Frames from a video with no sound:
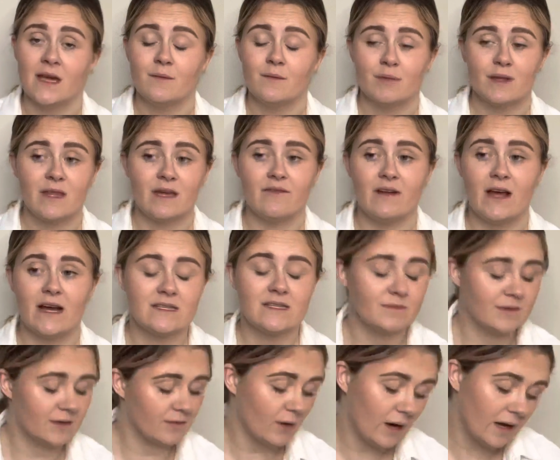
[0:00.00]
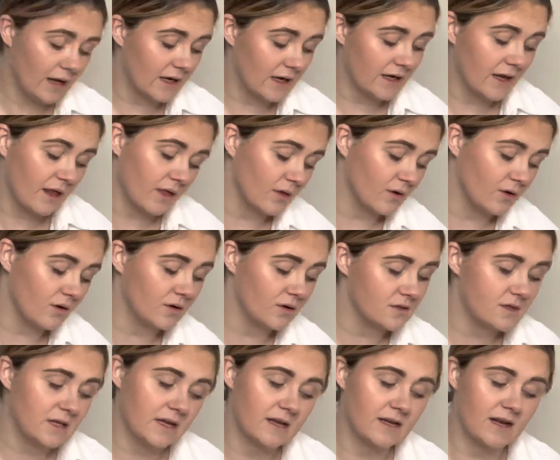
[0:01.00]
But they haven't had them in a while, and I thought
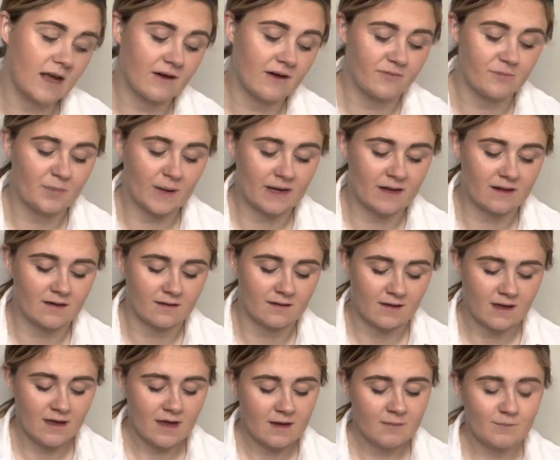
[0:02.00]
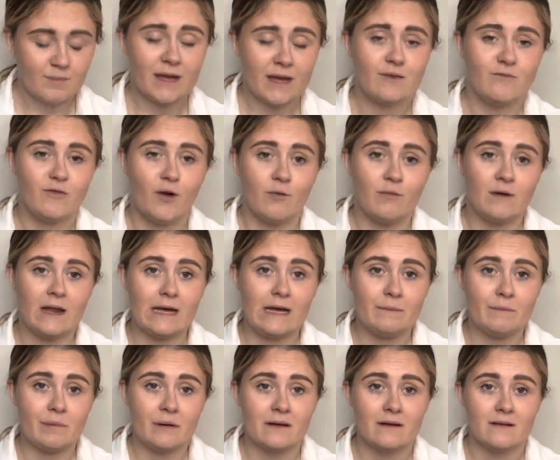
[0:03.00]
they could have big
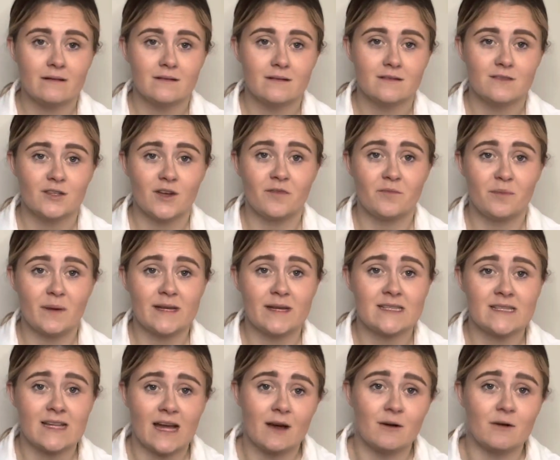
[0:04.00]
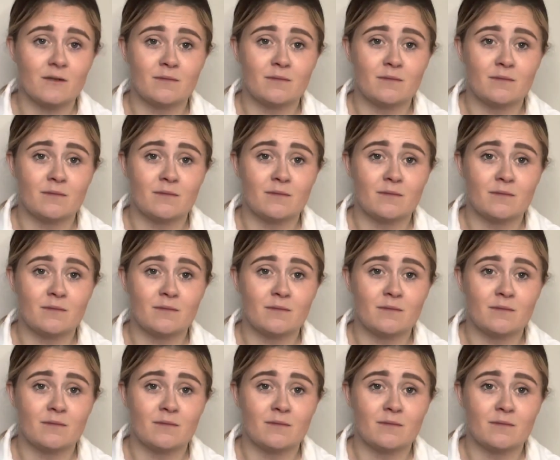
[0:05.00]
grown-up toothpaste now.